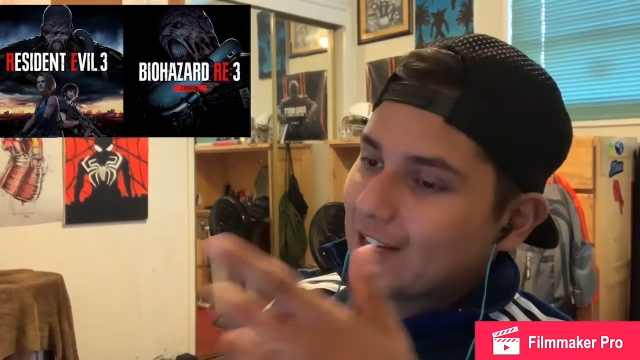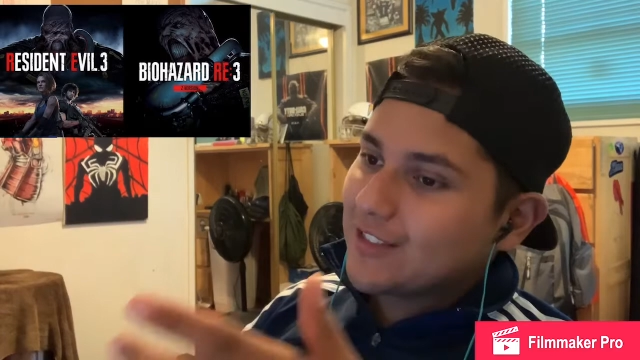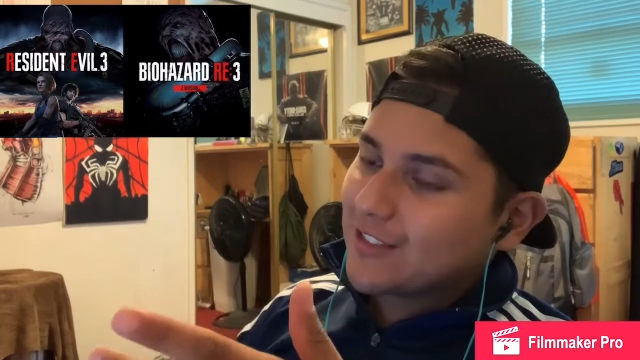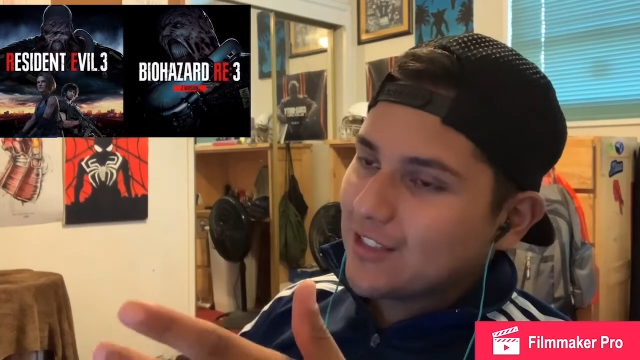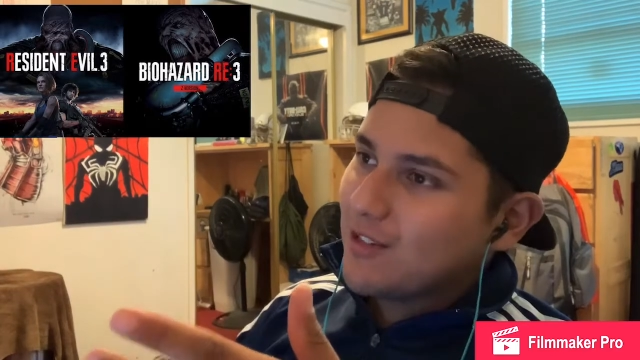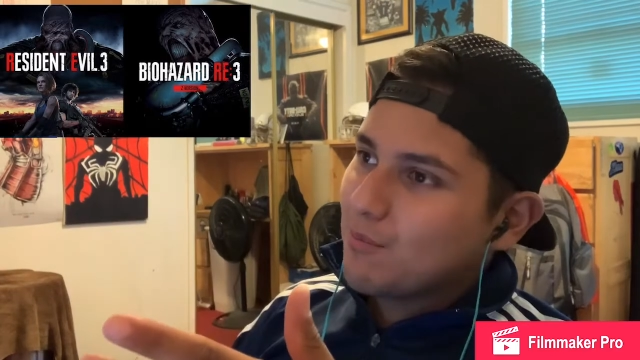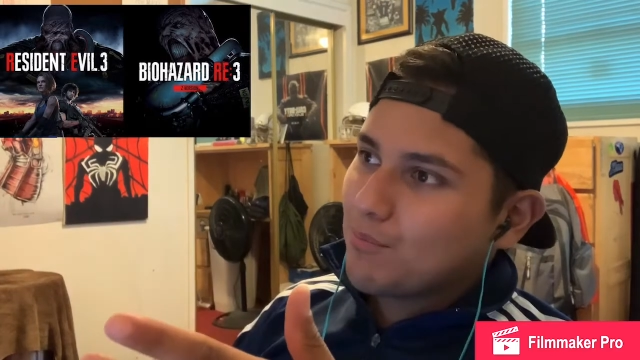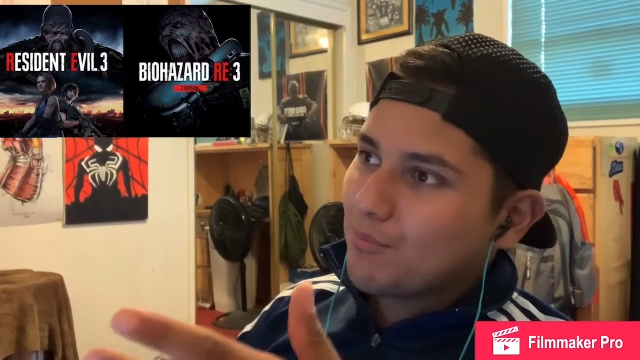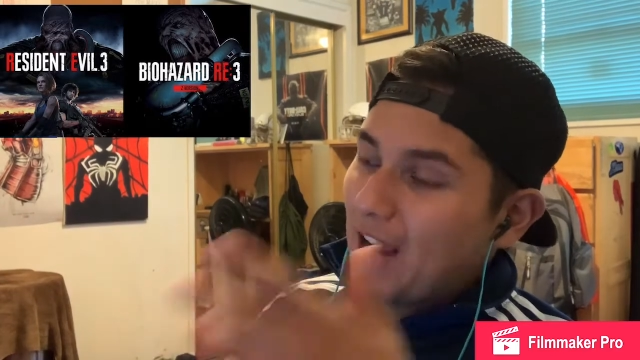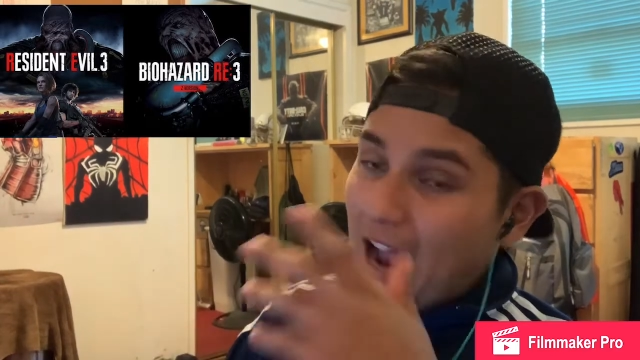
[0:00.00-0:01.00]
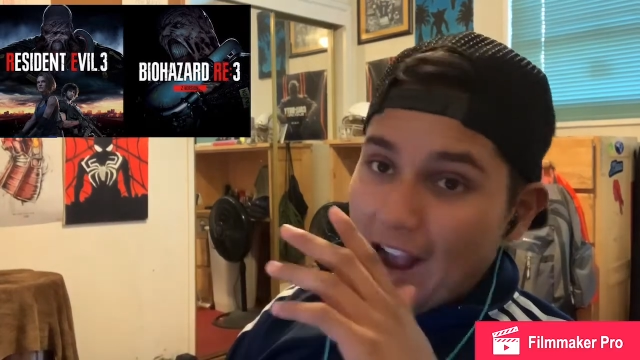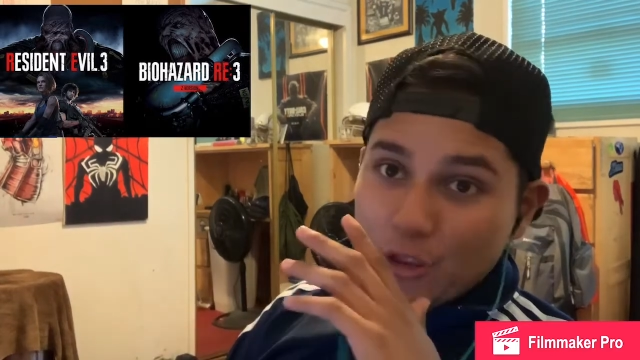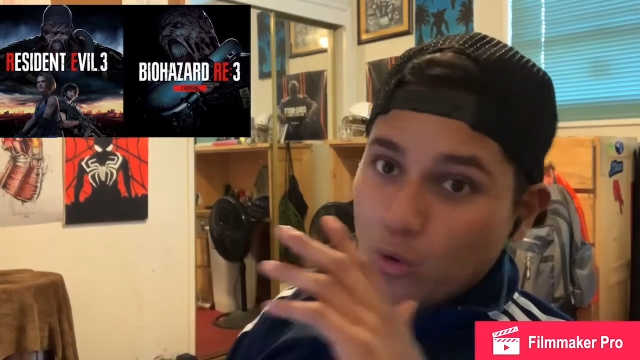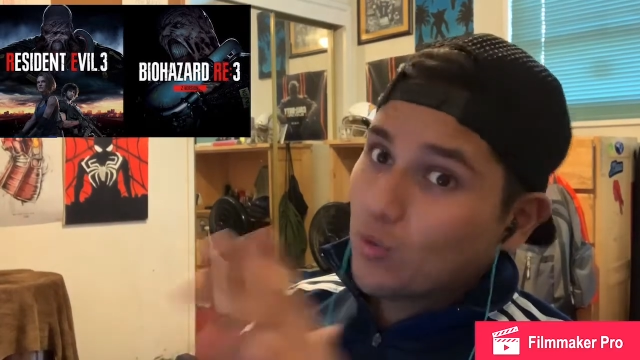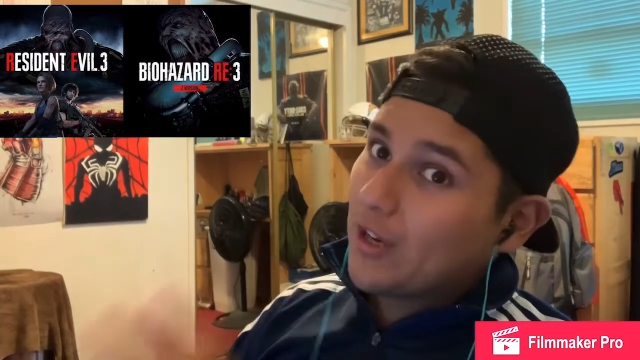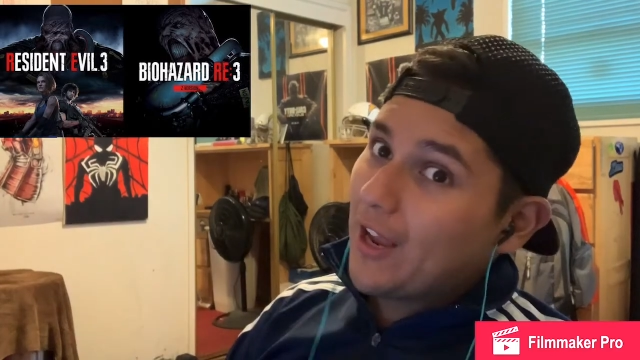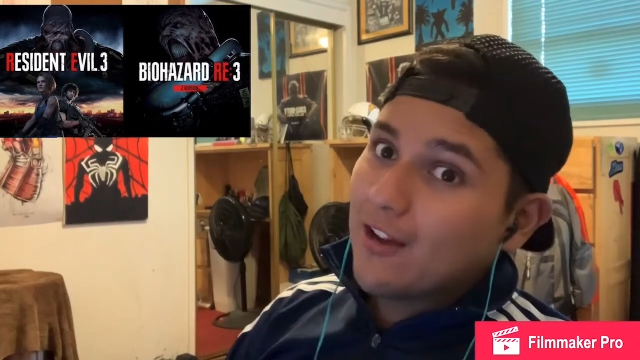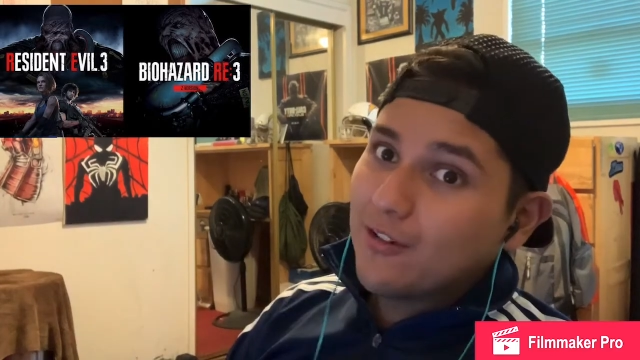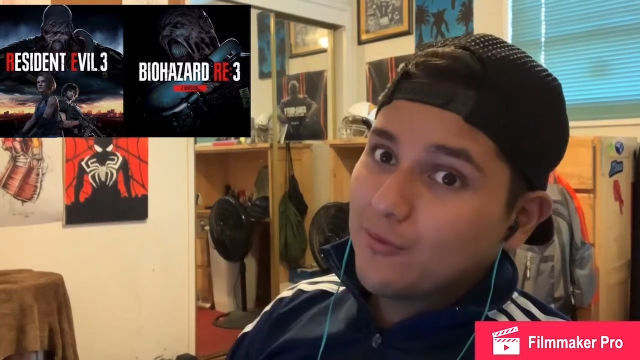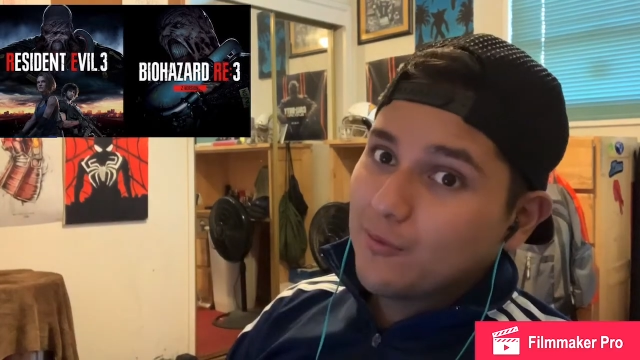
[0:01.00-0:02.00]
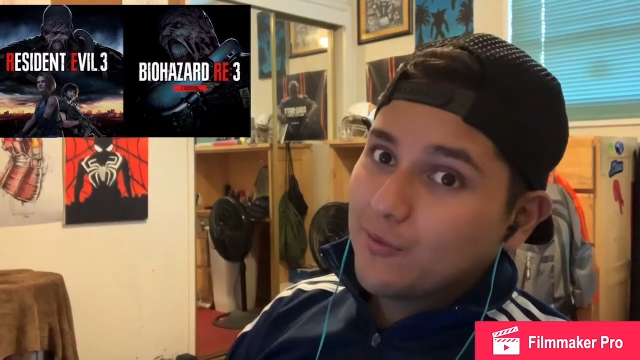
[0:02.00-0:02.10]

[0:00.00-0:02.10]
see it, but I don't care.